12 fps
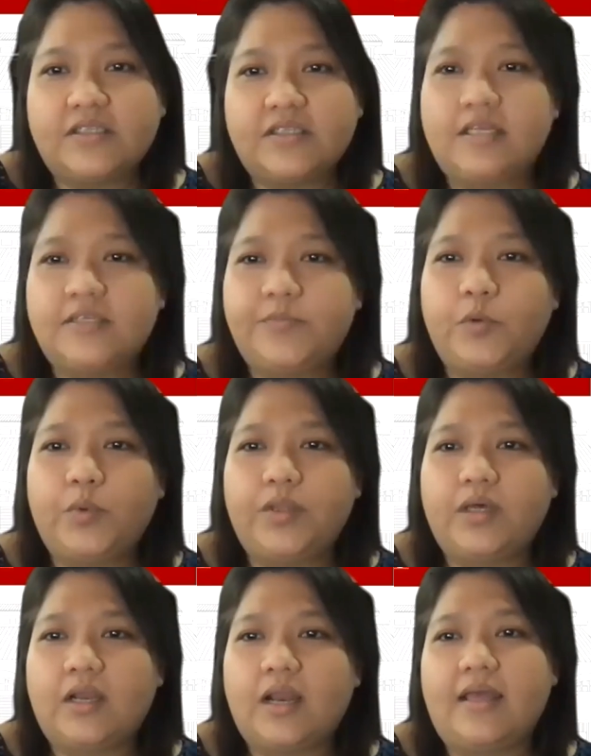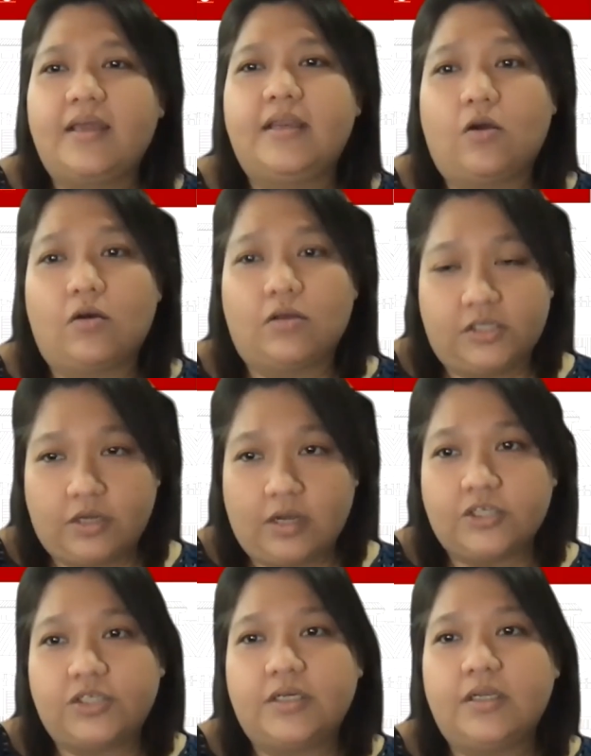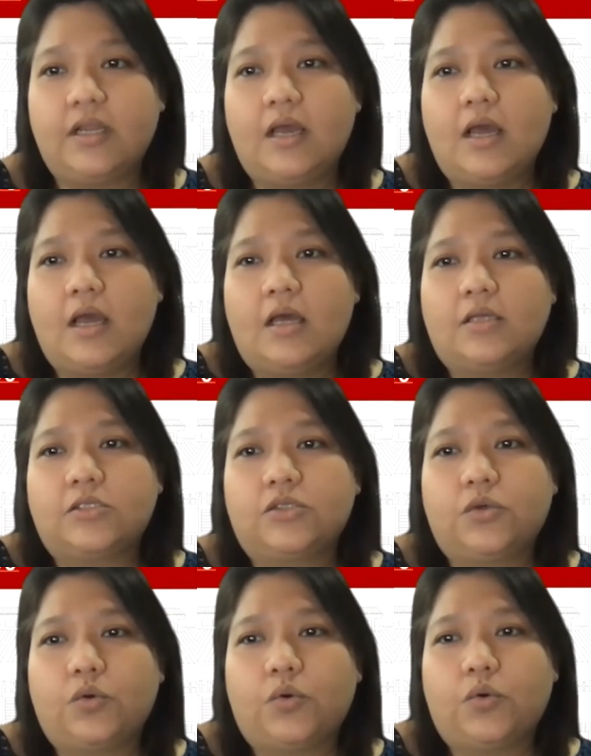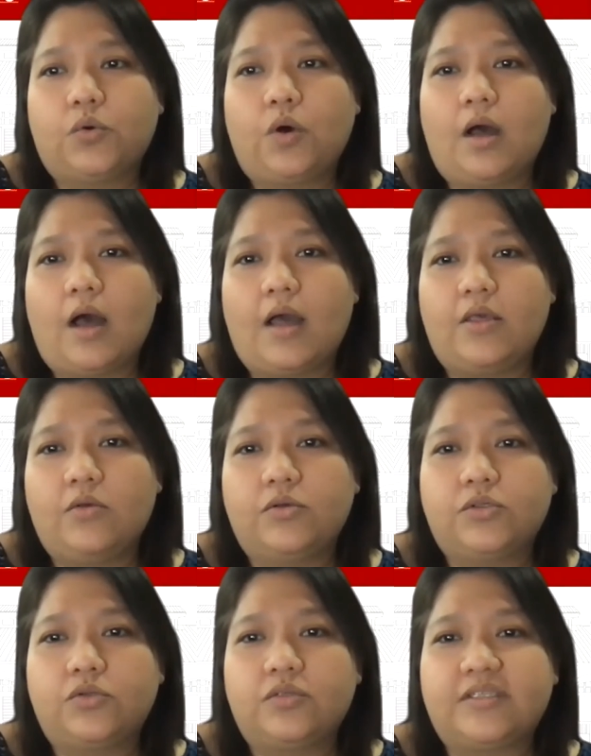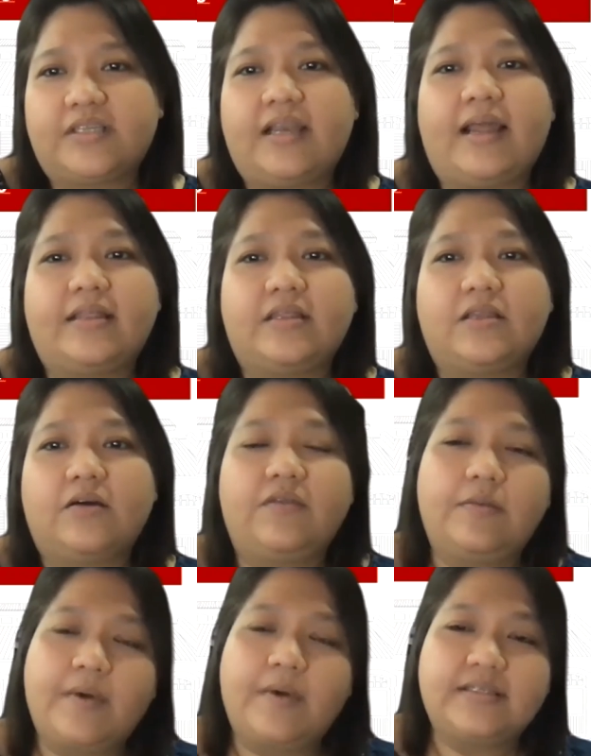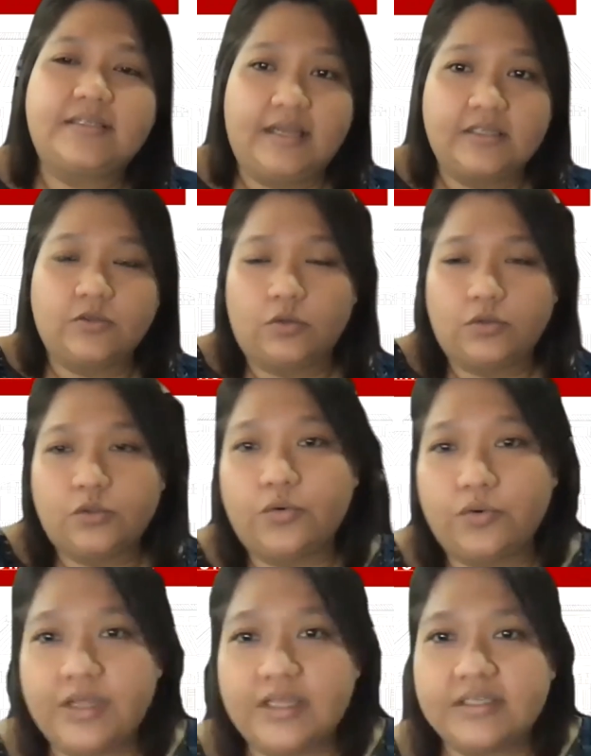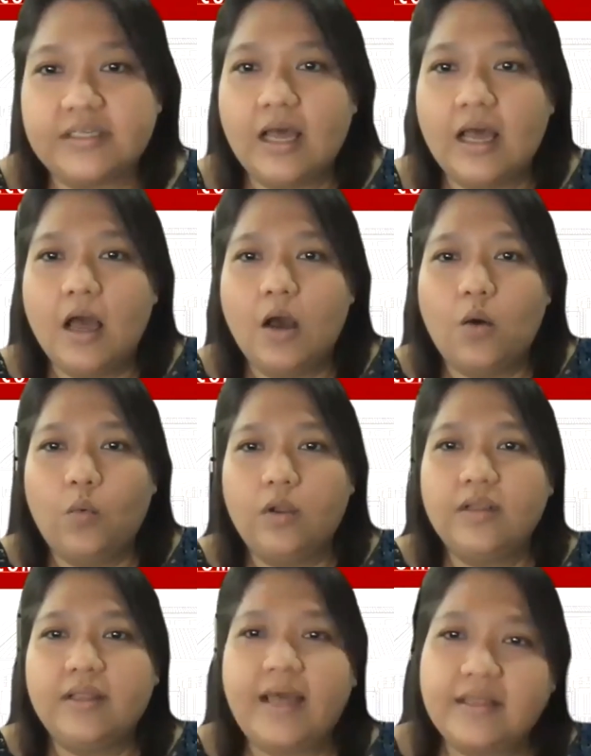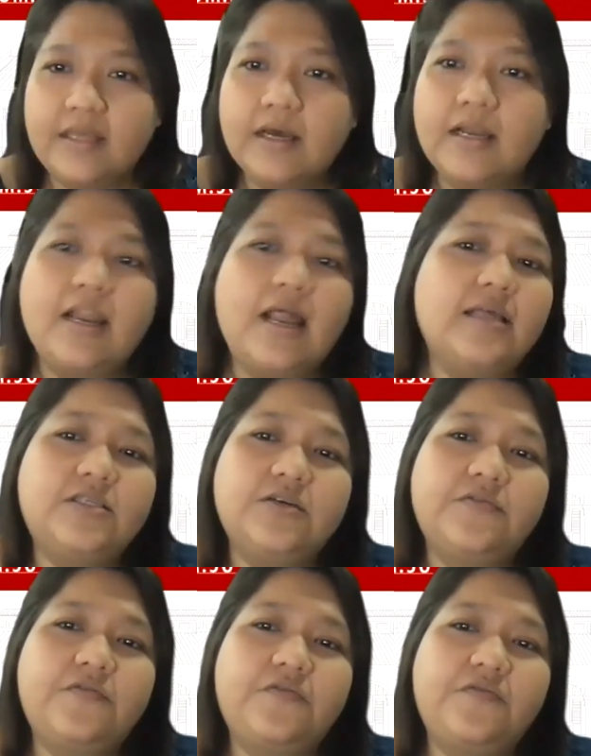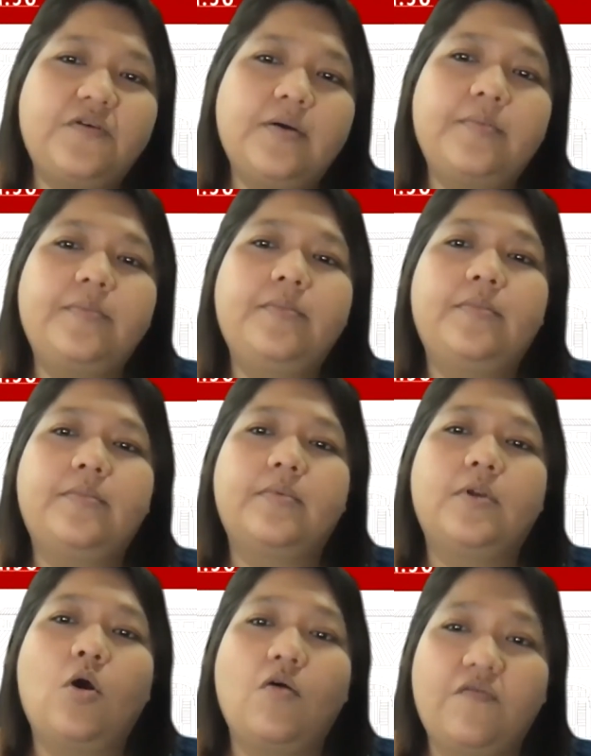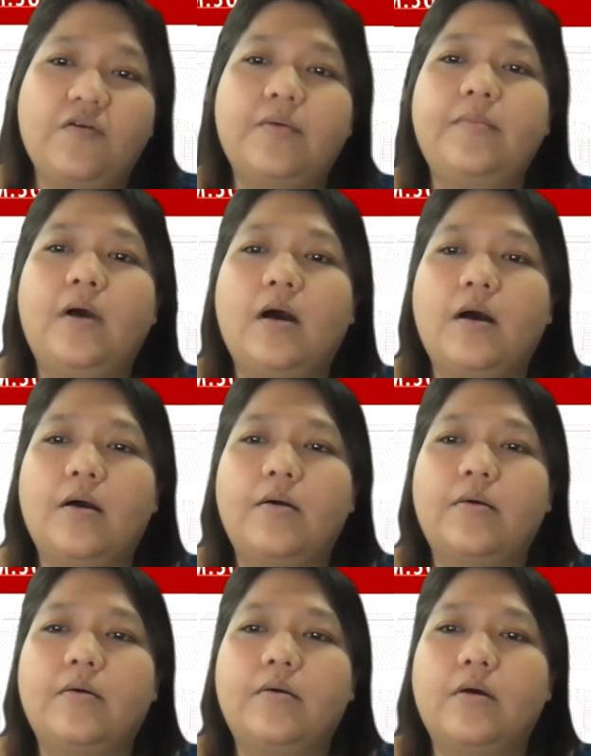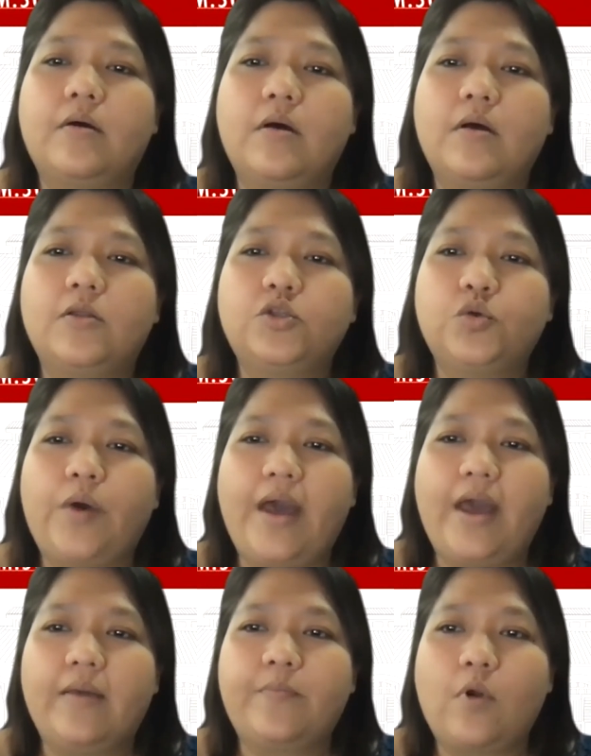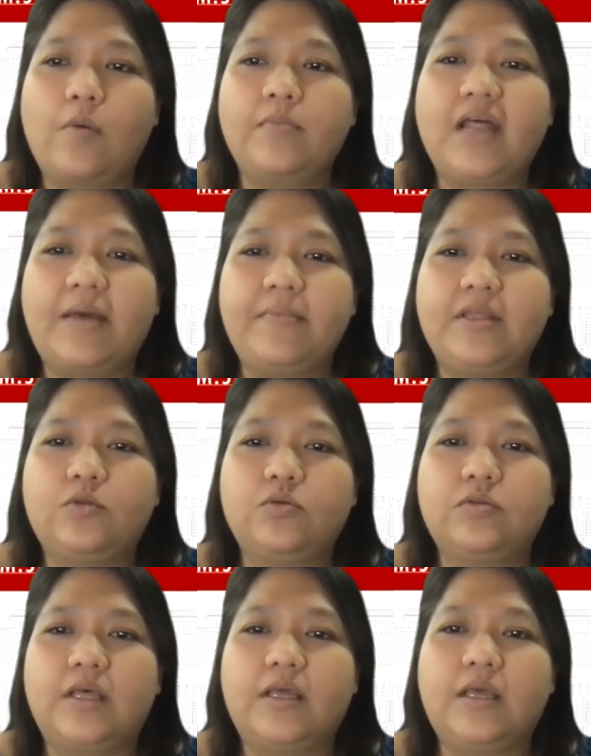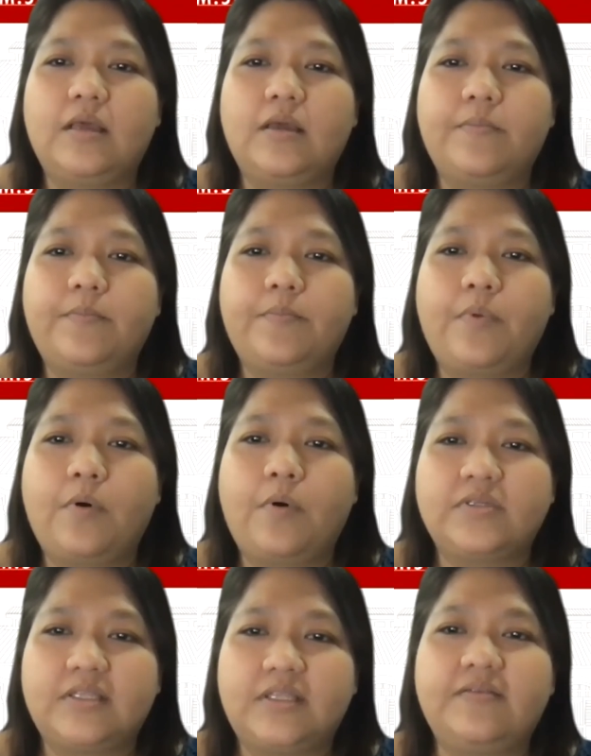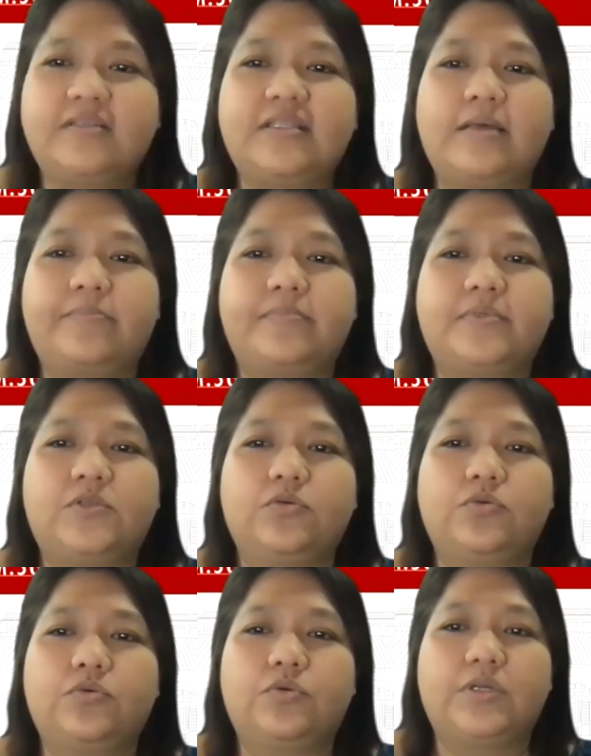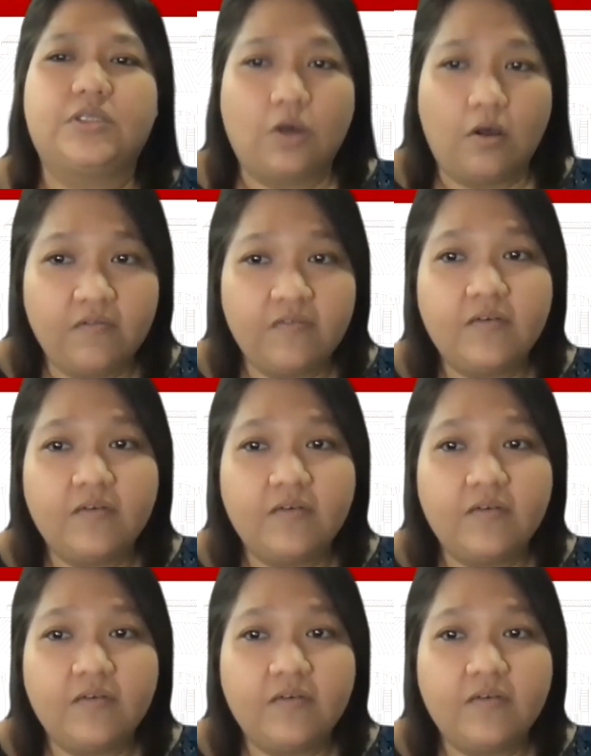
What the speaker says: dispute with a client in construction. So I used to send letter of demands, and there's also risk. Will getting a larger law firm to act prompt them into taking positive steps to resolve,